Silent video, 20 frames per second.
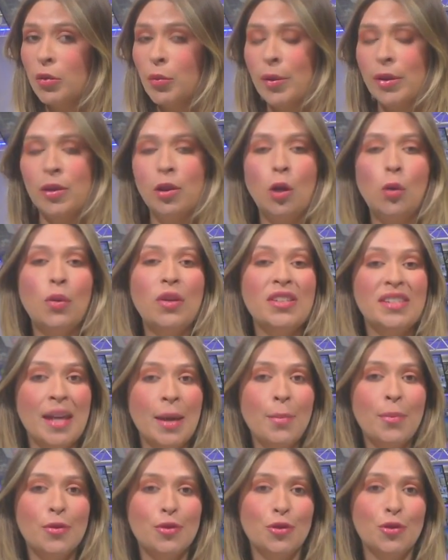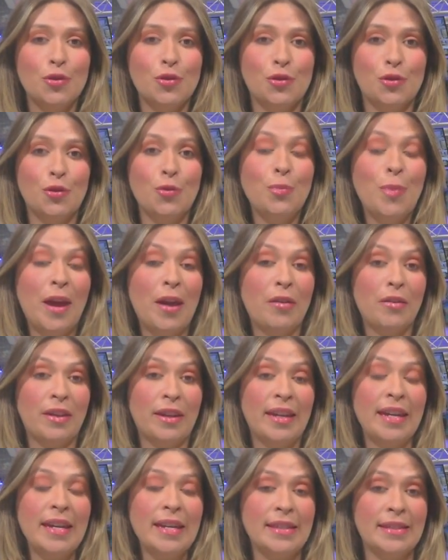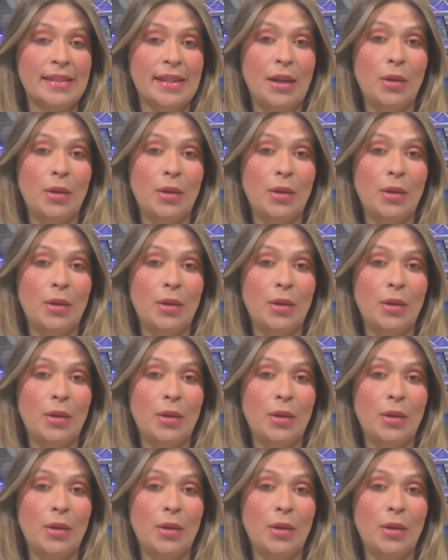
with lower temperatures to bear the heat.